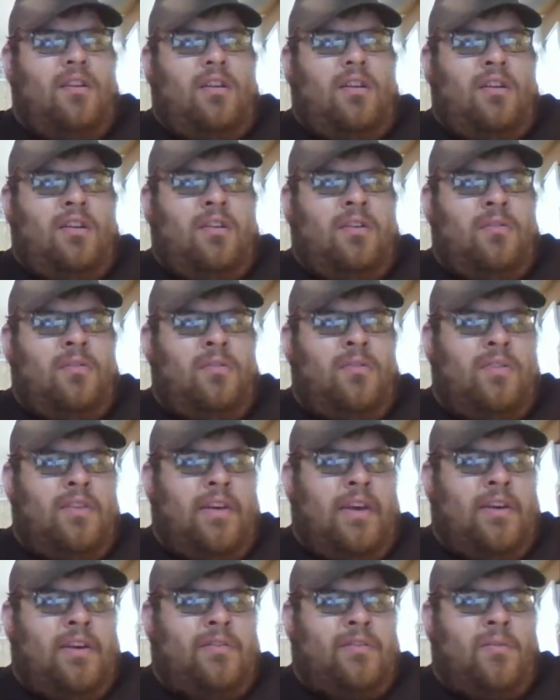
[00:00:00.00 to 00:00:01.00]
you don't really
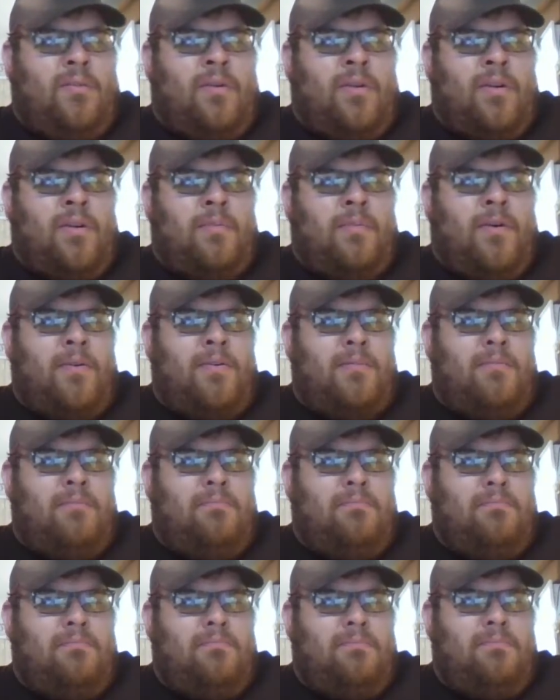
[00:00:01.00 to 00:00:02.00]
have to worry about
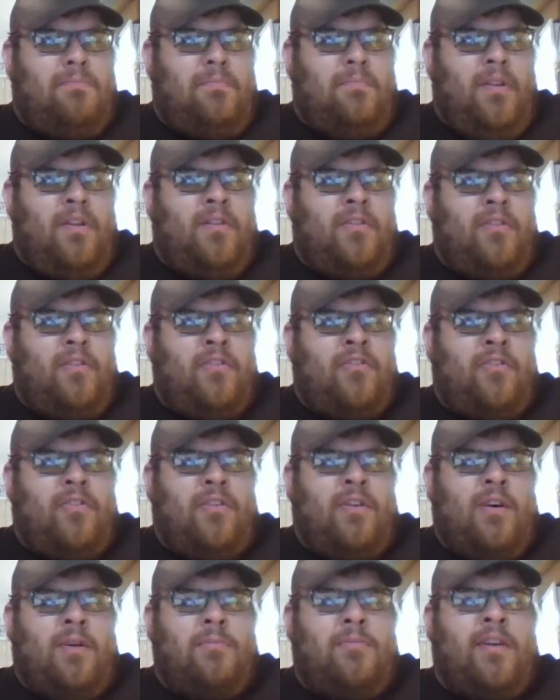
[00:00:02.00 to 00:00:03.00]
individually
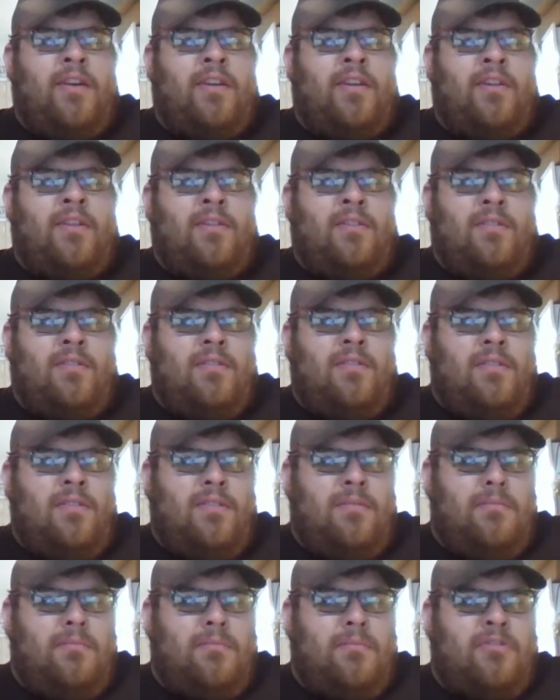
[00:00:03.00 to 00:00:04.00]
updating the
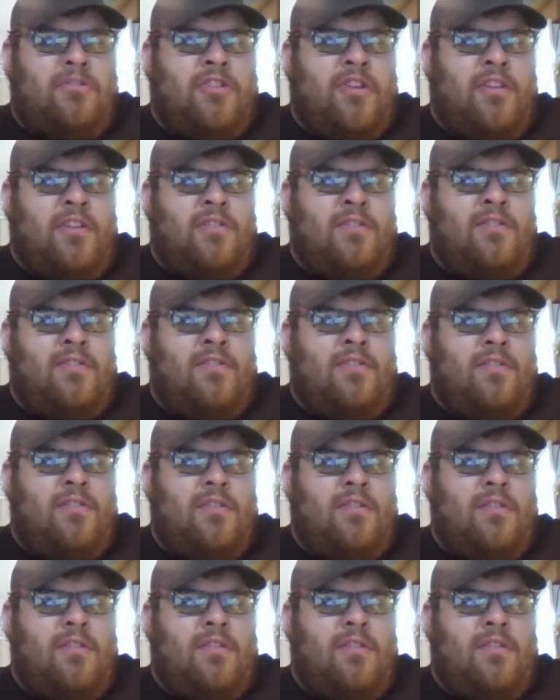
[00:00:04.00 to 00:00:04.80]
machines.